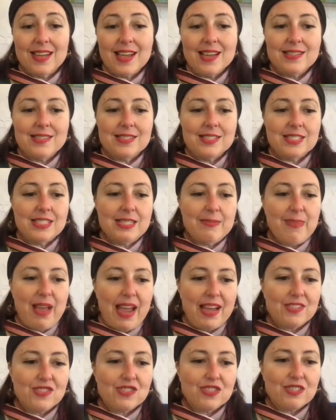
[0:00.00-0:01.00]
and she
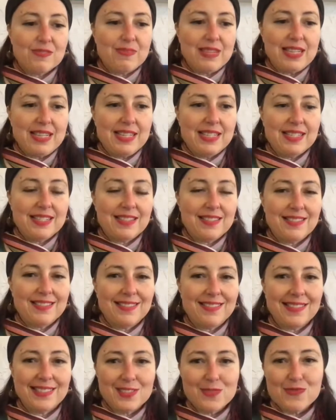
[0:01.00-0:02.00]
badgered me.
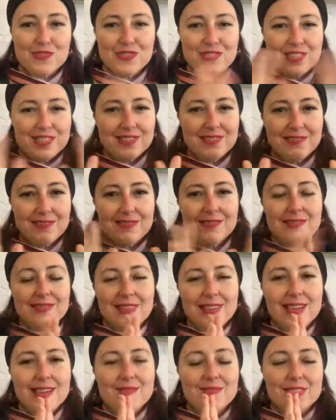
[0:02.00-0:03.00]
This was
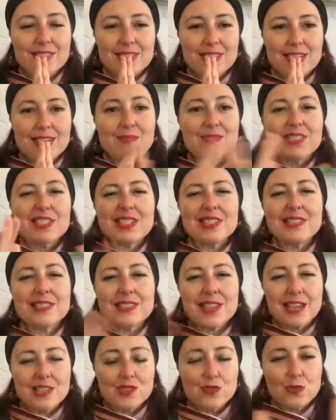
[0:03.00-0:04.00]
it was it was
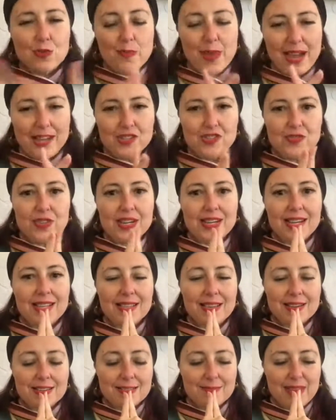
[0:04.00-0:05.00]
consensual badgering. I
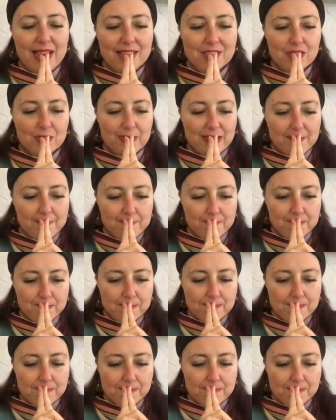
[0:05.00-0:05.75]
let her badger me.